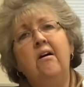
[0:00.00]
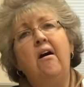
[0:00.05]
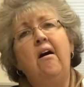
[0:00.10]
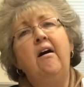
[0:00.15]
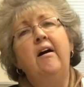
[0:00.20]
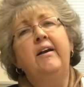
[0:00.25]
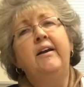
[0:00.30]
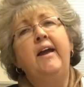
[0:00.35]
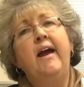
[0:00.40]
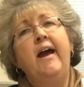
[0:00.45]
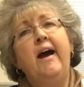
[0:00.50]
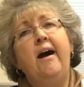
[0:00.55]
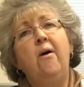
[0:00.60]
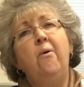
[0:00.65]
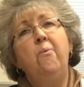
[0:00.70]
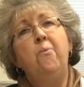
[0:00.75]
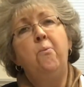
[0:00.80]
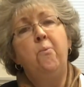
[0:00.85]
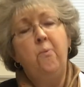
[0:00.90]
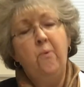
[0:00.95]
on
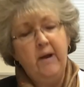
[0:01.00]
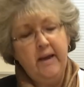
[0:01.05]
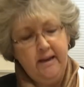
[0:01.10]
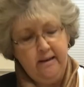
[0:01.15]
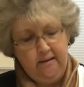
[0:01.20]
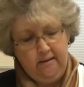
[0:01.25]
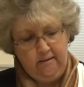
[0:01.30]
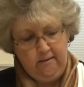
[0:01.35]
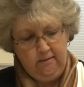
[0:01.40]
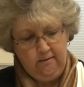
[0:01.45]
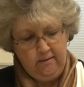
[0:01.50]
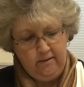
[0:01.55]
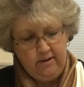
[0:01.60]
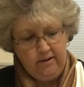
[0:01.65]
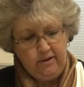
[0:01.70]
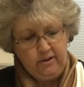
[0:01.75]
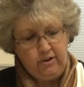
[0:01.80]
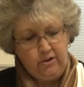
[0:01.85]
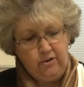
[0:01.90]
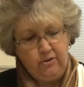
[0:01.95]
how well
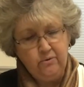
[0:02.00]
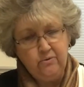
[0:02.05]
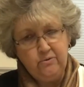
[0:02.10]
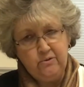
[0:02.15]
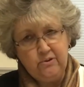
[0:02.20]
you